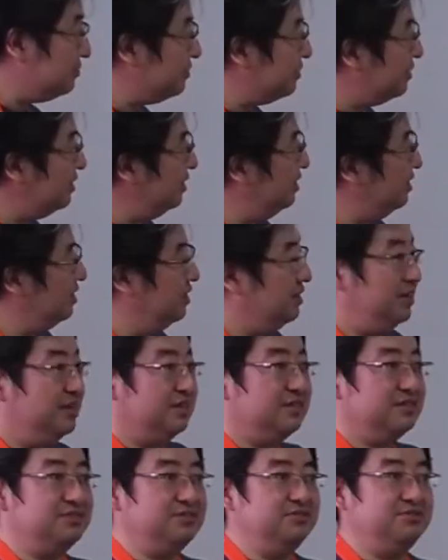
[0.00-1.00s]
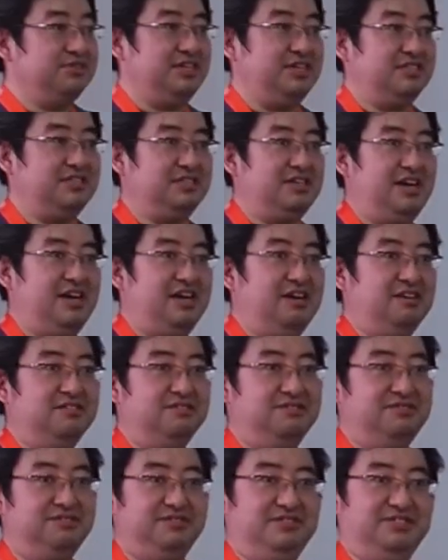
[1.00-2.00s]
So that's how the
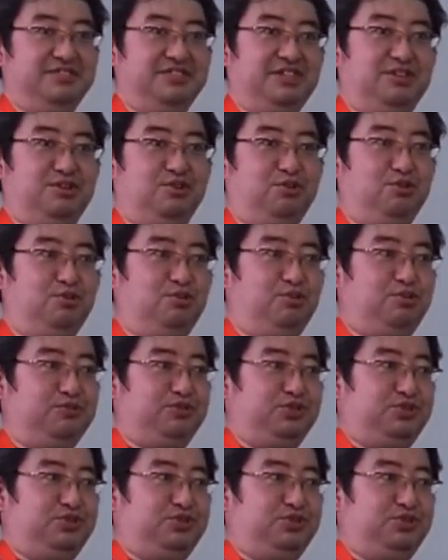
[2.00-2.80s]
whole trend,